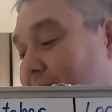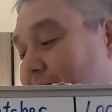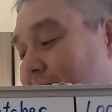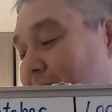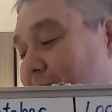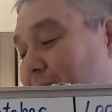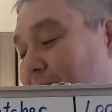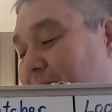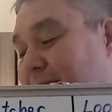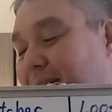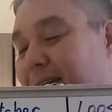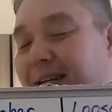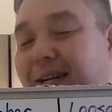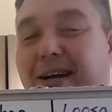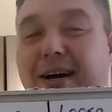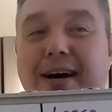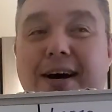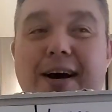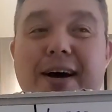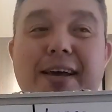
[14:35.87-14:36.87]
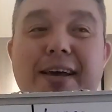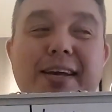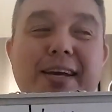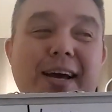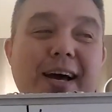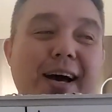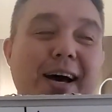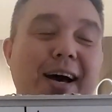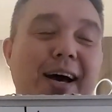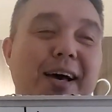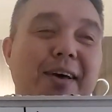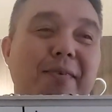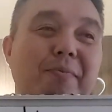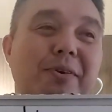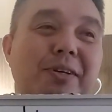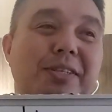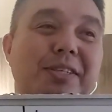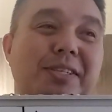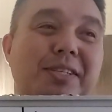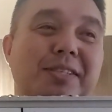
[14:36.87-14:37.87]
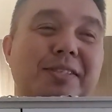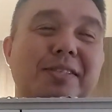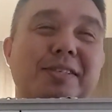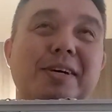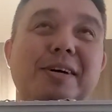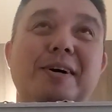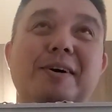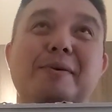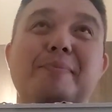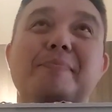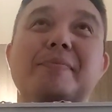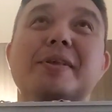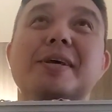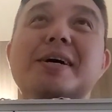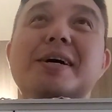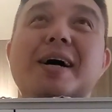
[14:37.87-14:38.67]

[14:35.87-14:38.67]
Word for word: he was in Icon, which is um,